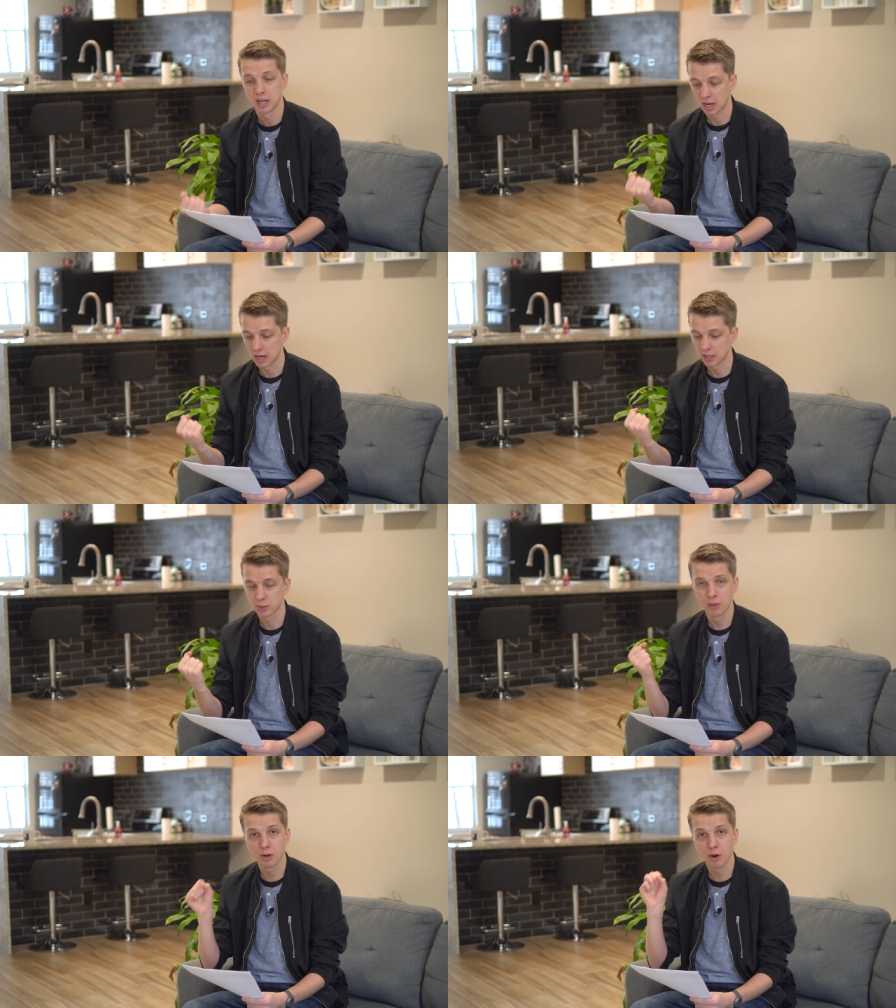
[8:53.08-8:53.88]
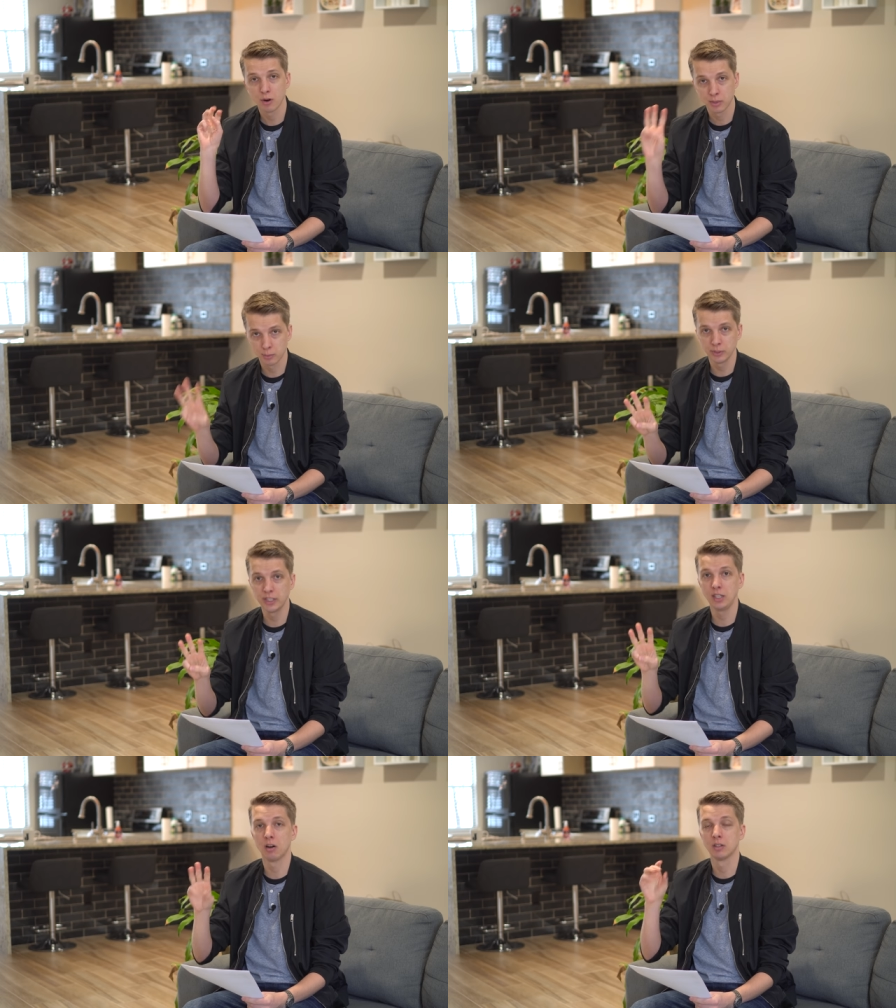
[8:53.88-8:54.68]
Uh, so there are
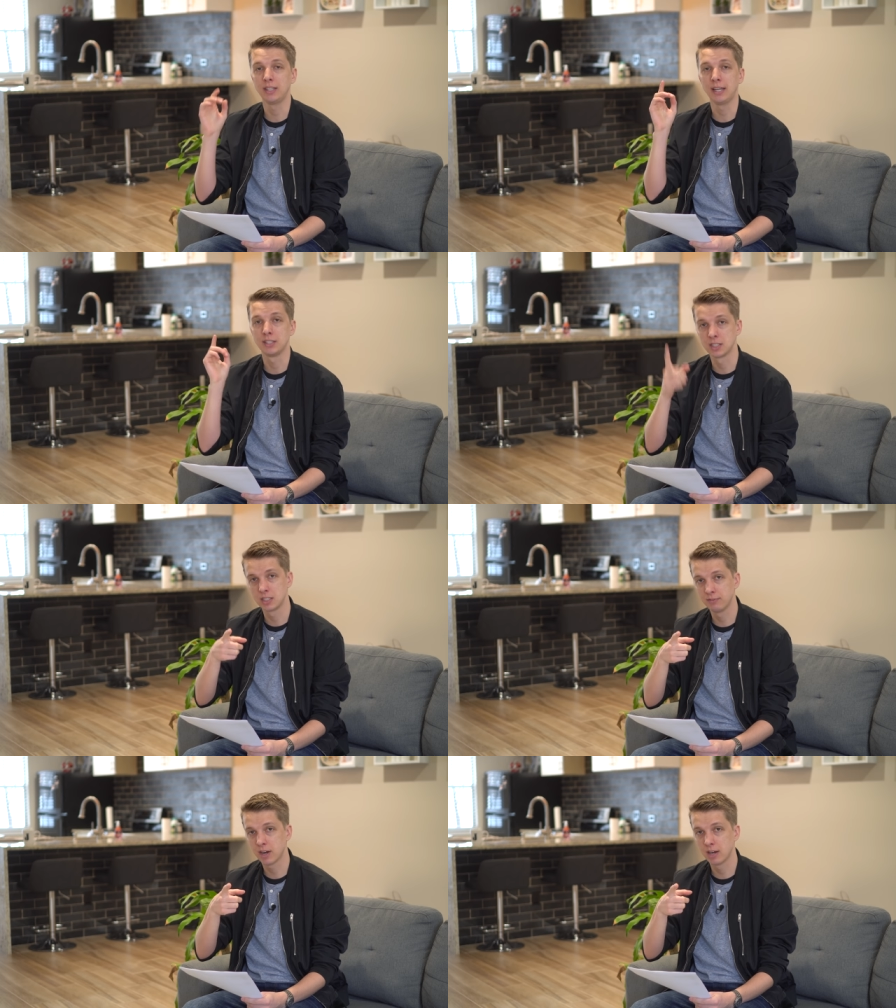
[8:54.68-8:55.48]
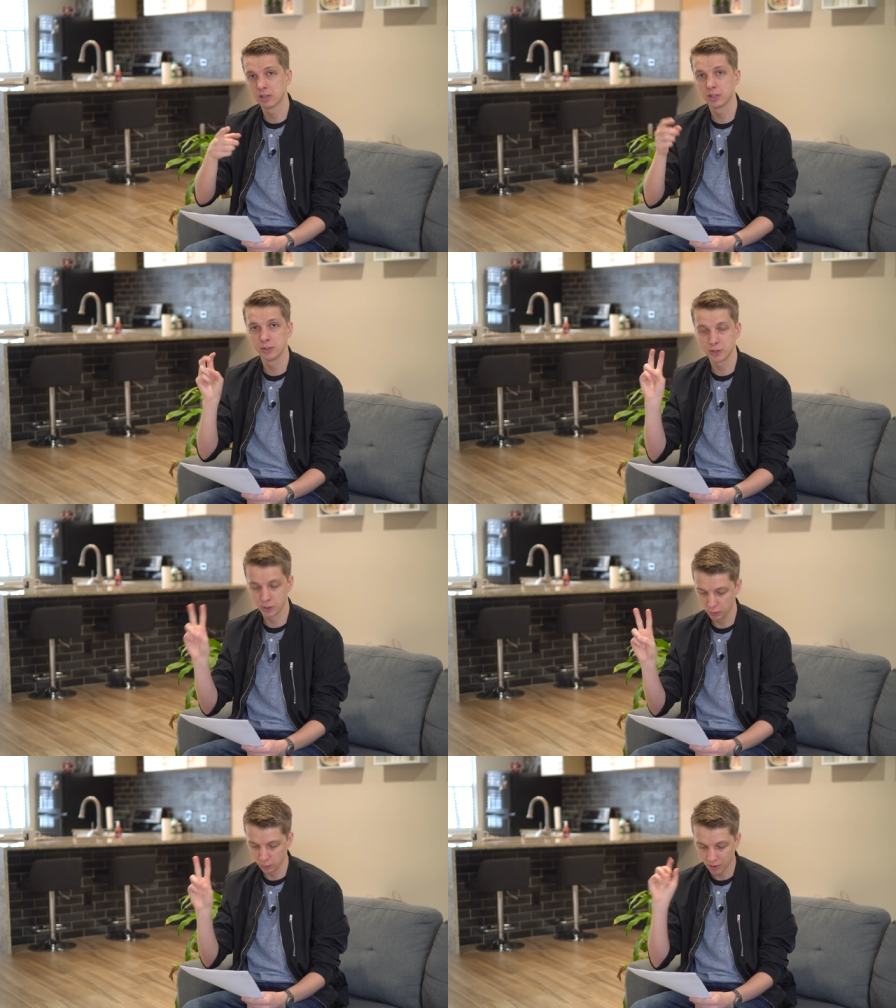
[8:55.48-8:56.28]
three on the A6500,
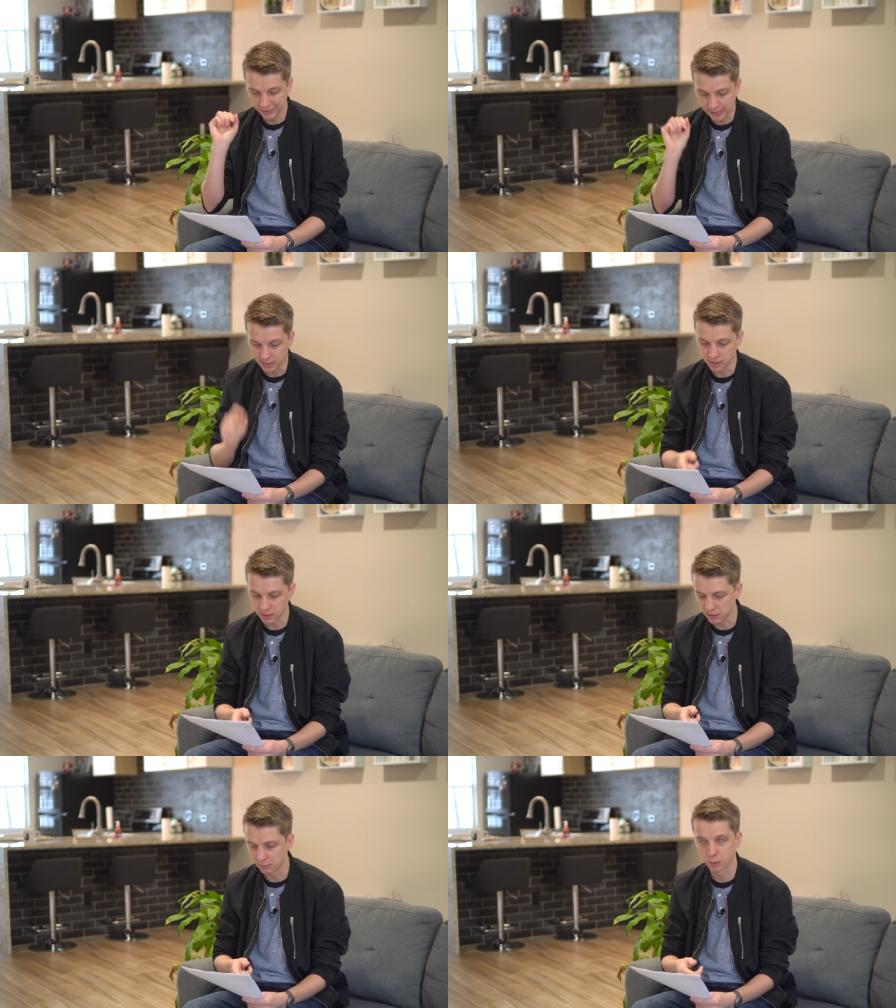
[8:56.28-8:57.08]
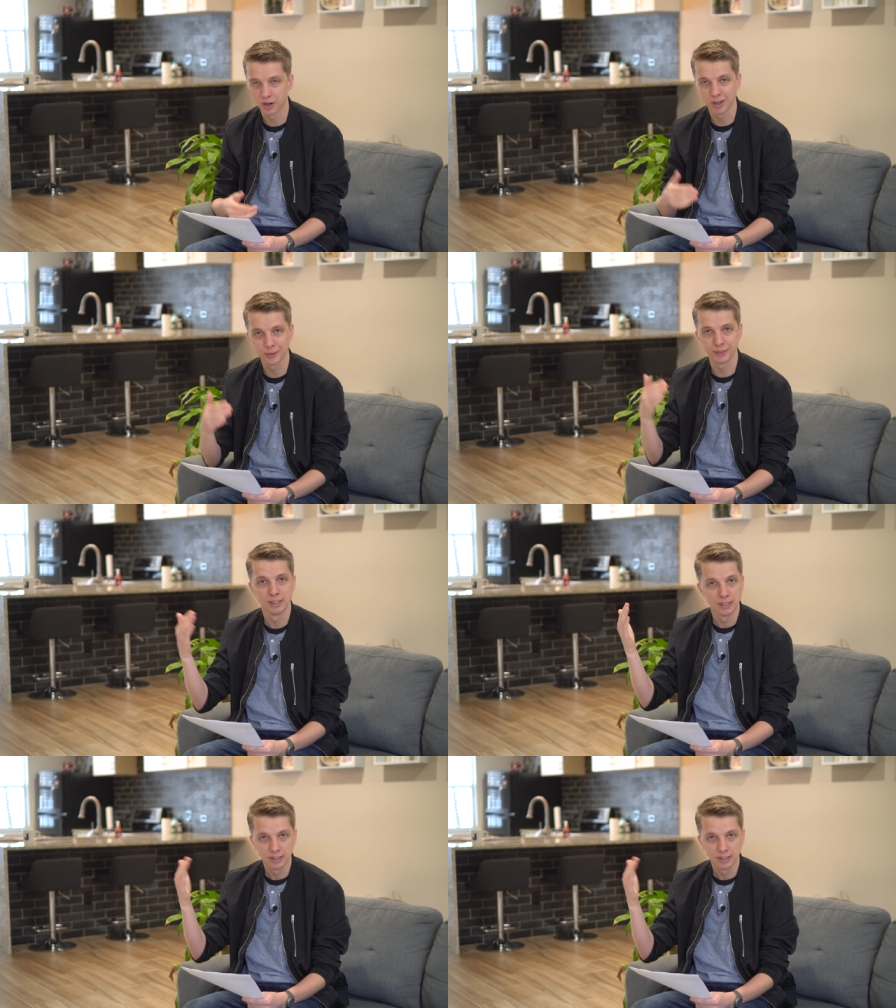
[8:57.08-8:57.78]
two on the A6400.